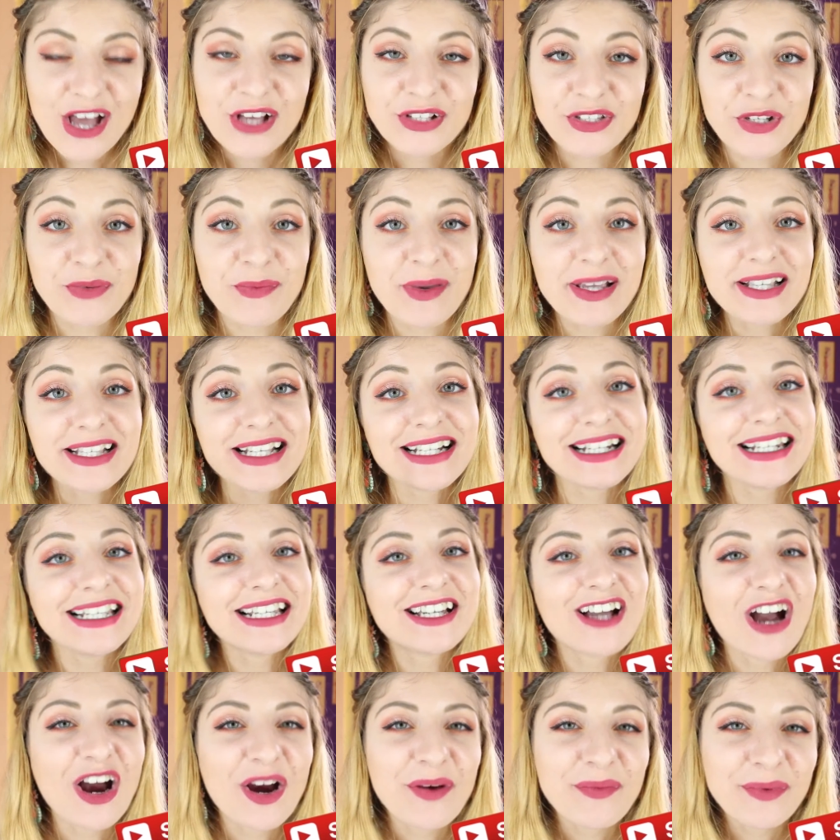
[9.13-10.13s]
So
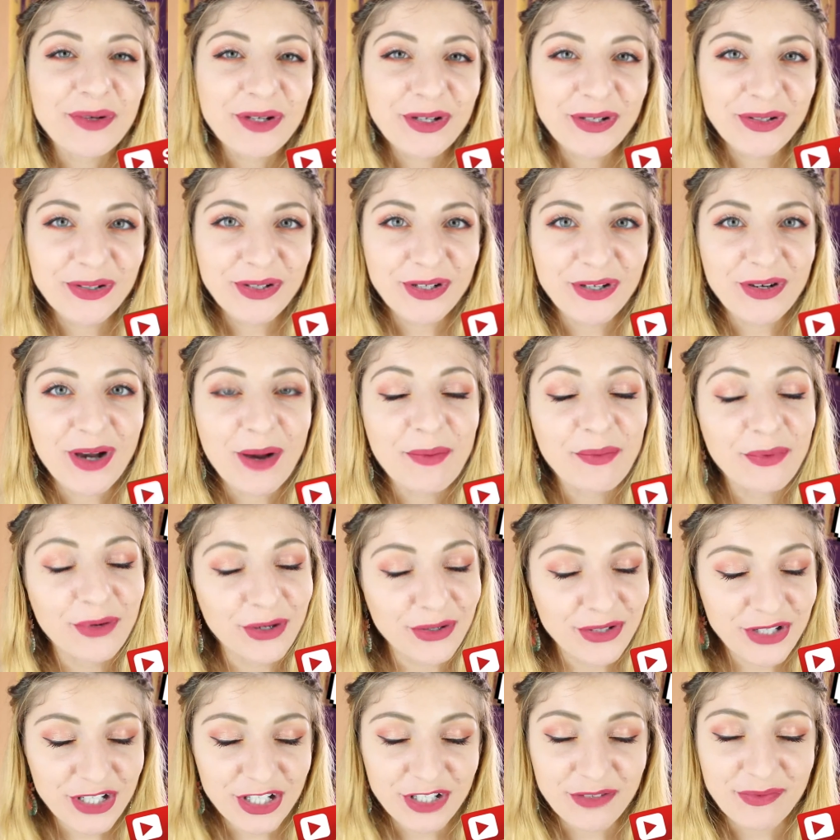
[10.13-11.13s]
basically, Carbon Coco
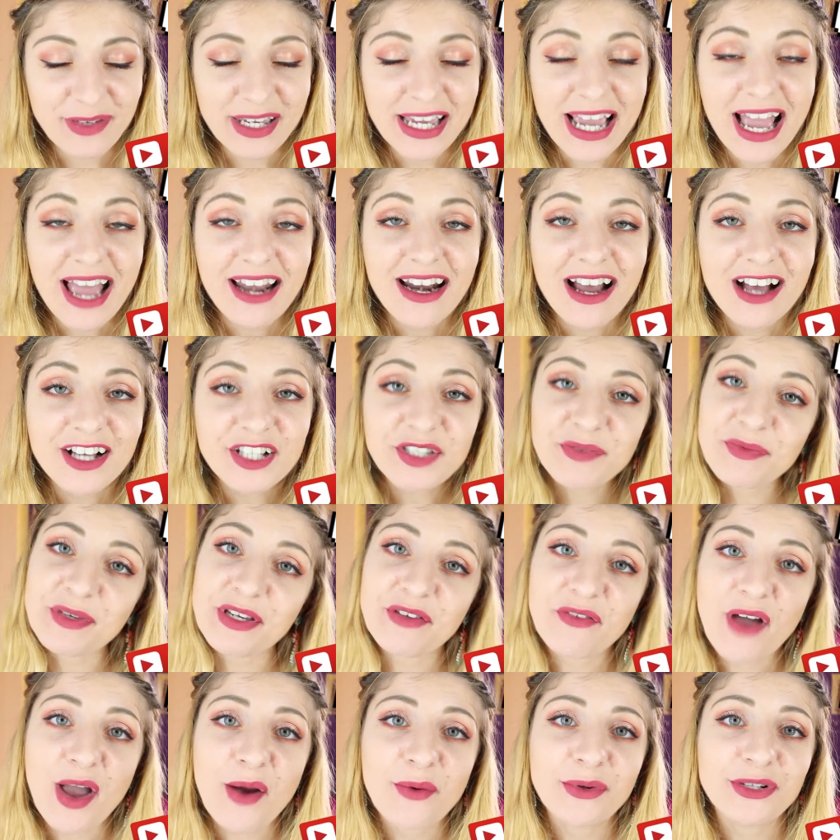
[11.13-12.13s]
approached me and asked
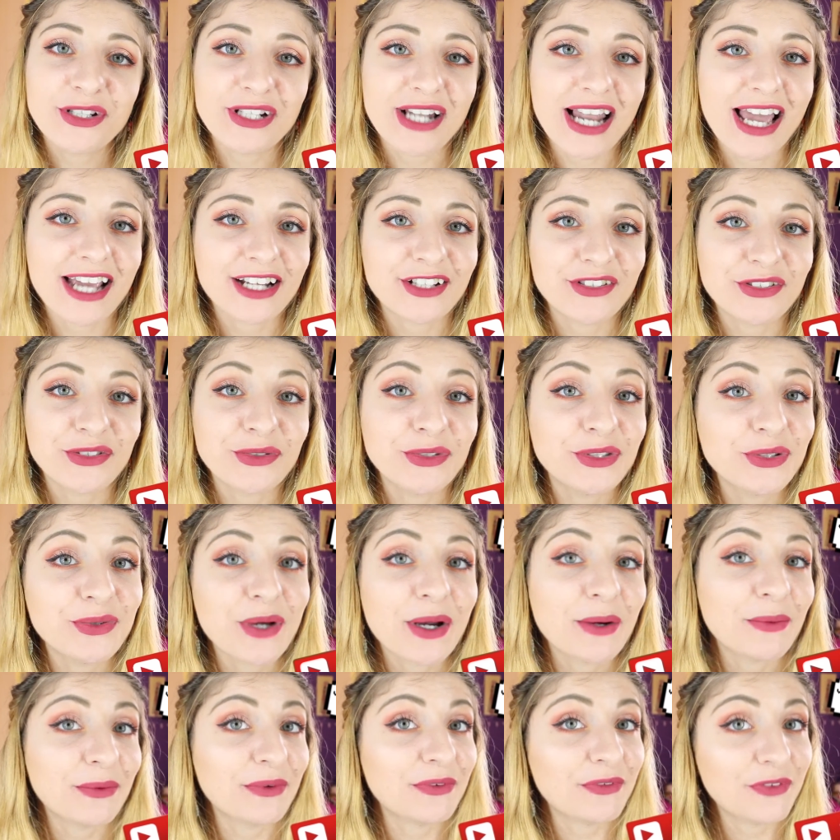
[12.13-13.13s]
me if I would like to do
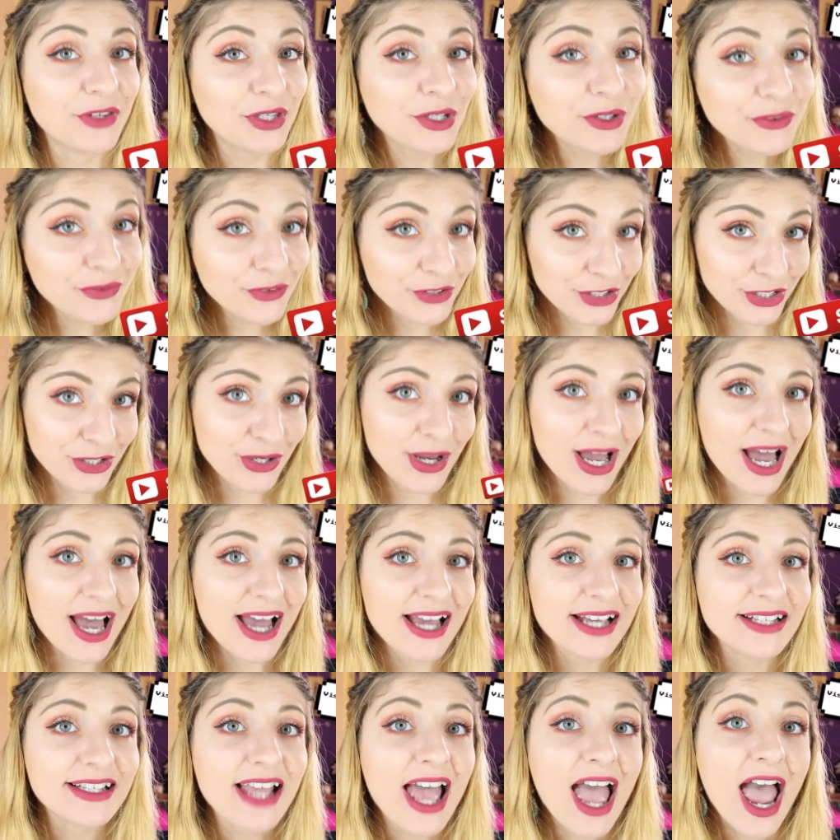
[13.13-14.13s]
a review for you
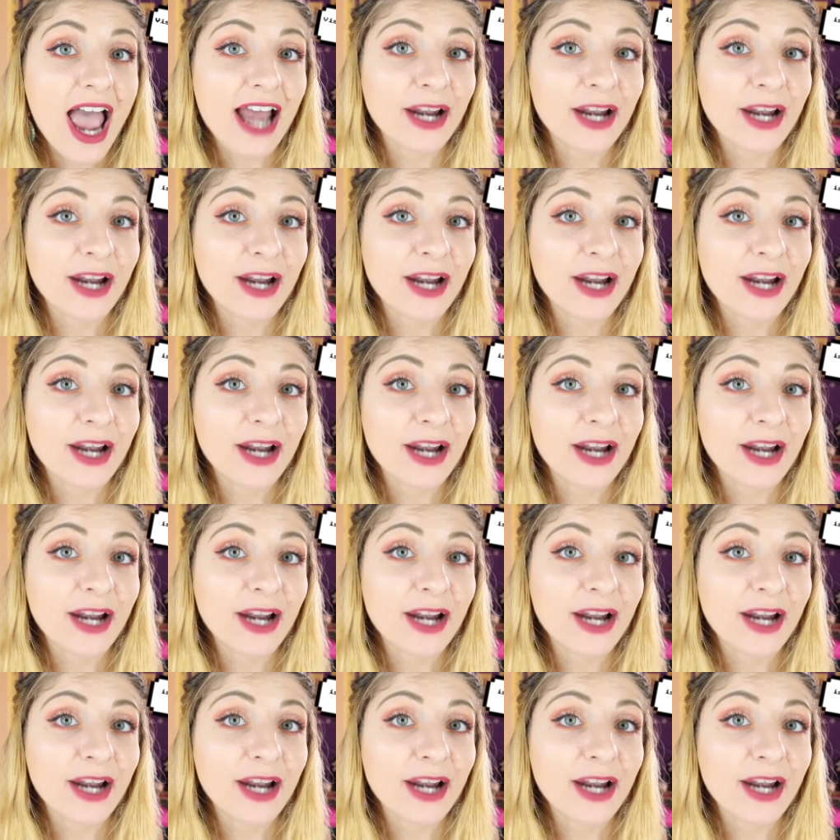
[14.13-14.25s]
guys,